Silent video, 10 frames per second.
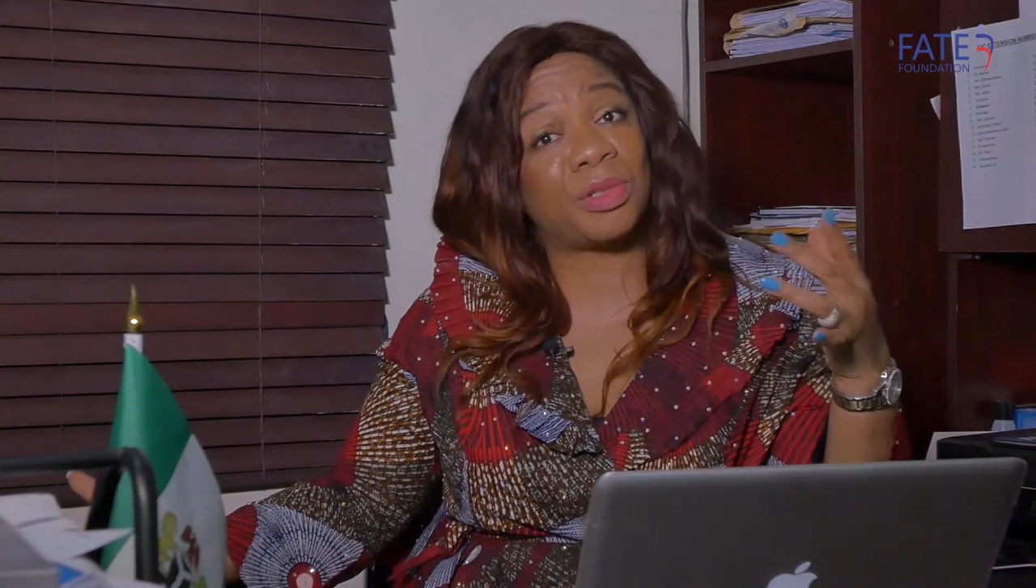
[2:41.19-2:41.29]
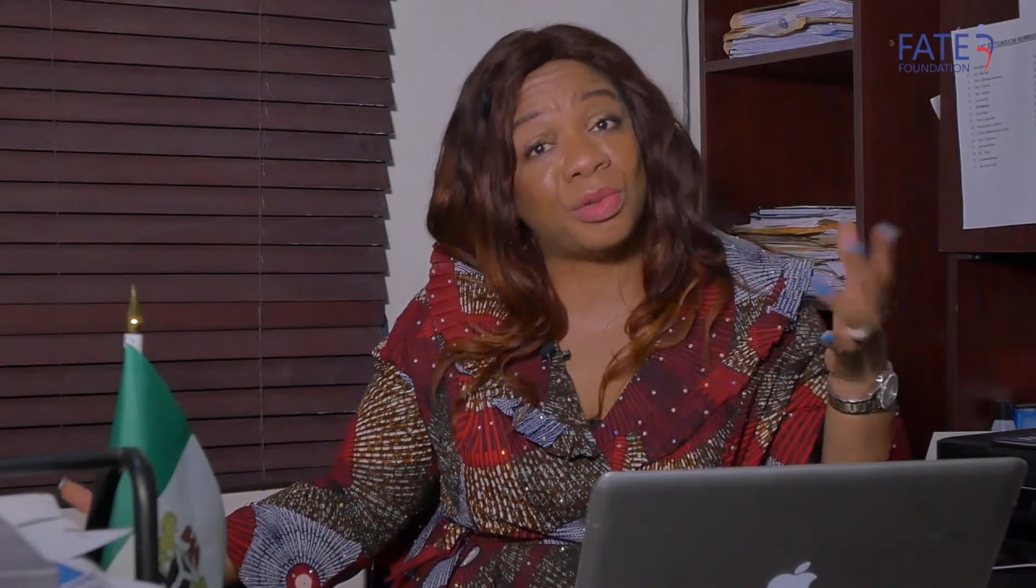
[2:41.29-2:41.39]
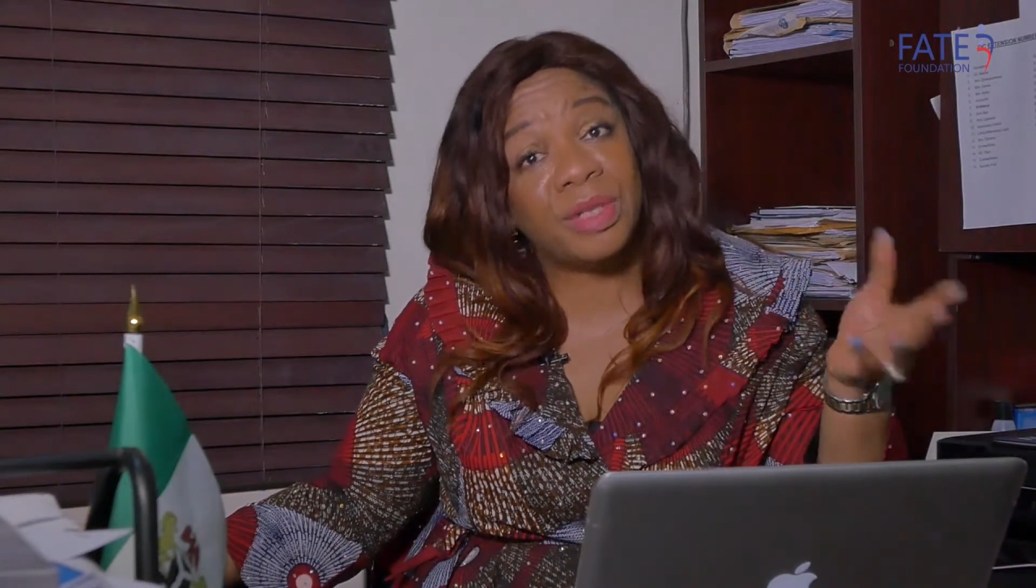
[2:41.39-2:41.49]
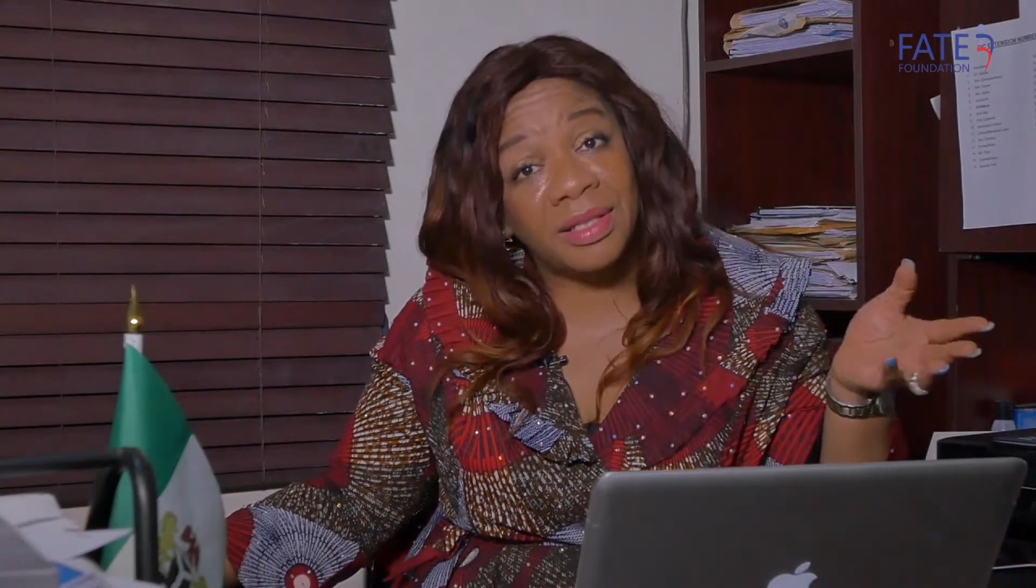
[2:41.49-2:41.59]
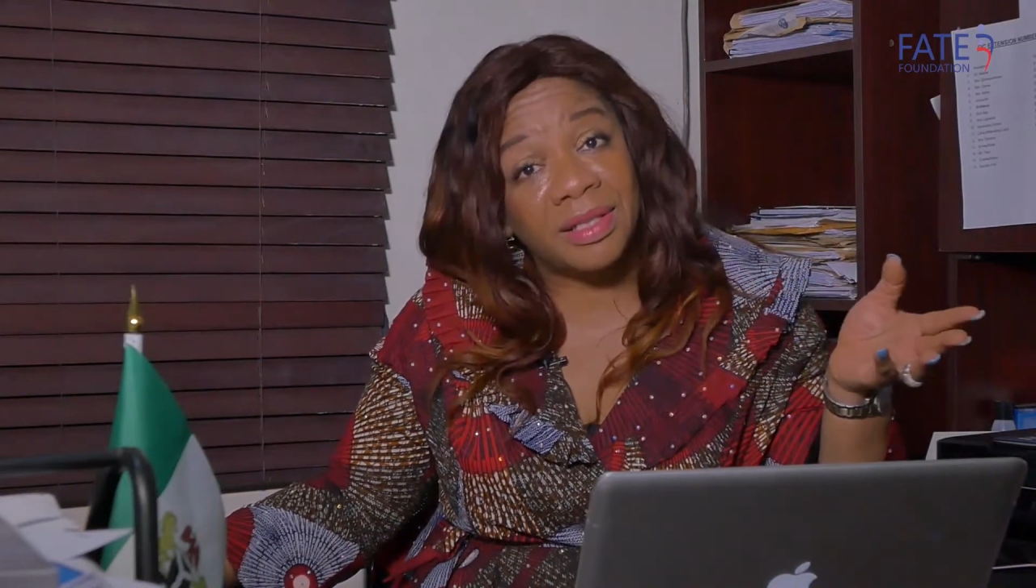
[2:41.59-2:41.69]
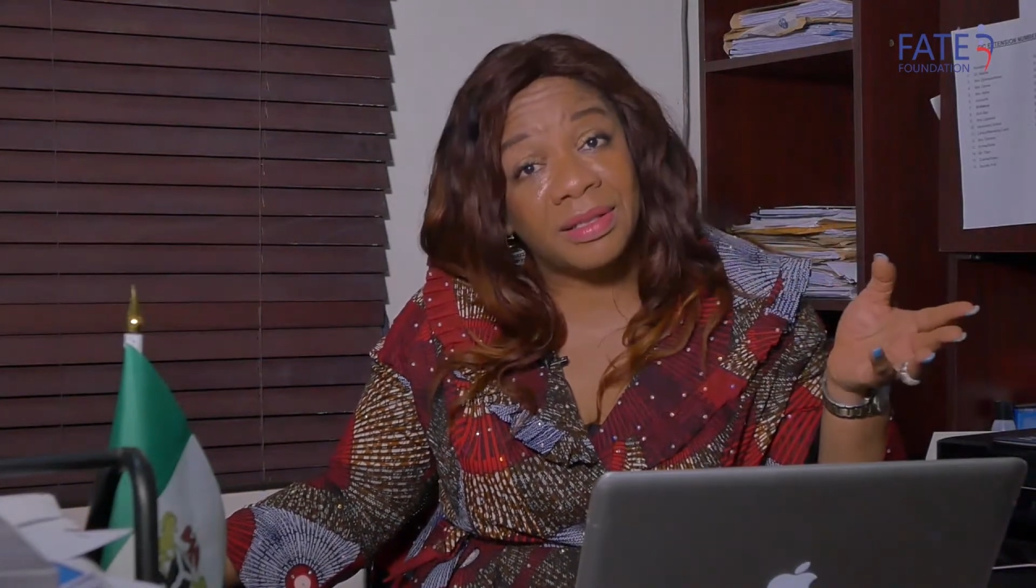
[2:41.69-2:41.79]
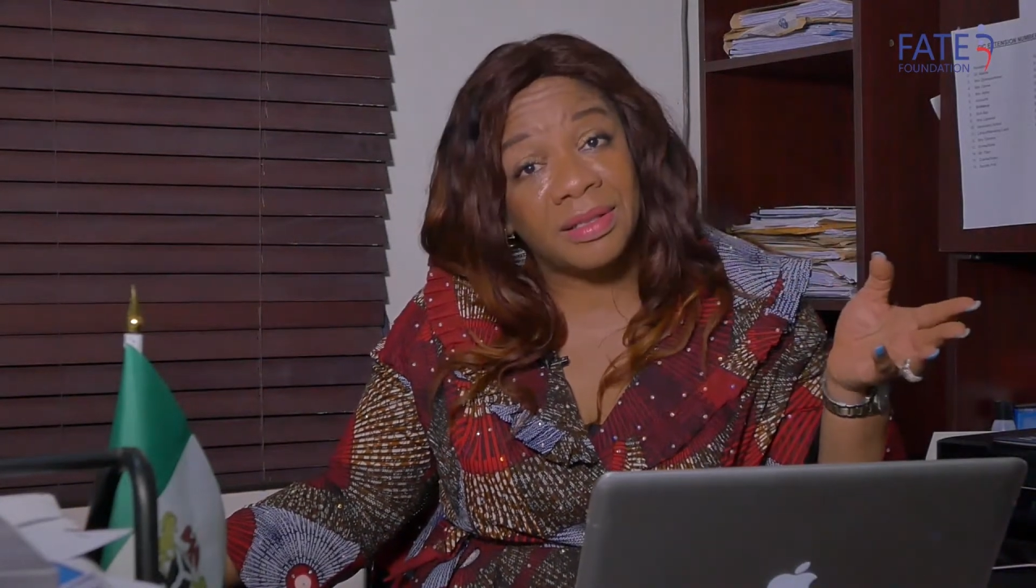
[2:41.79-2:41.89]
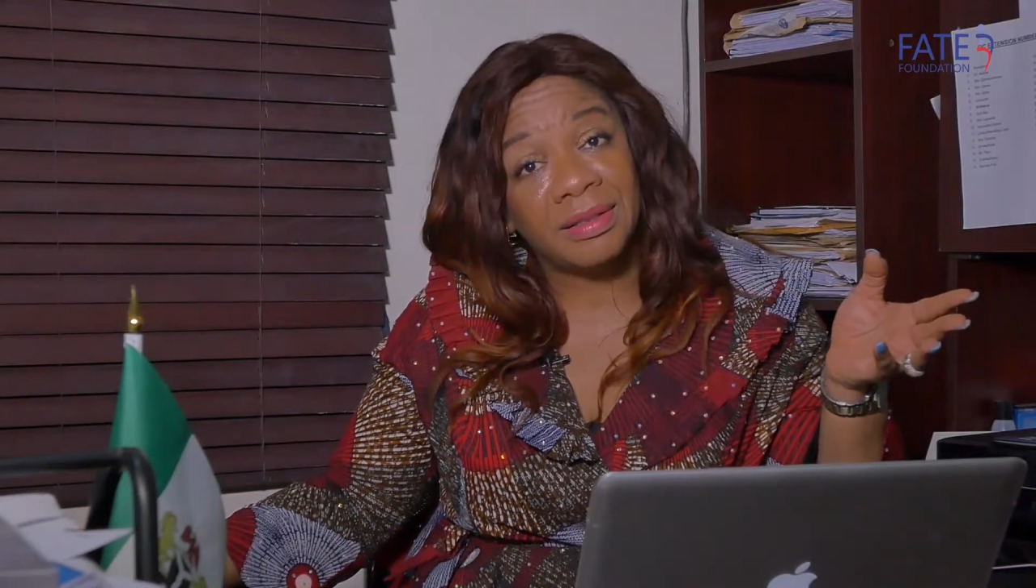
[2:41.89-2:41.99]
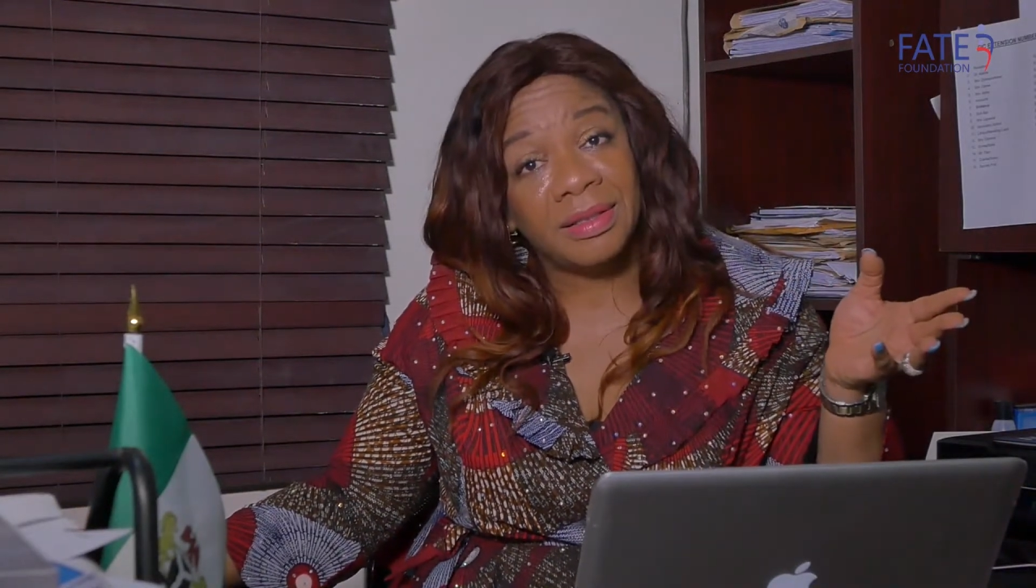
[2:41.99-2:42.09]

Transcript: students.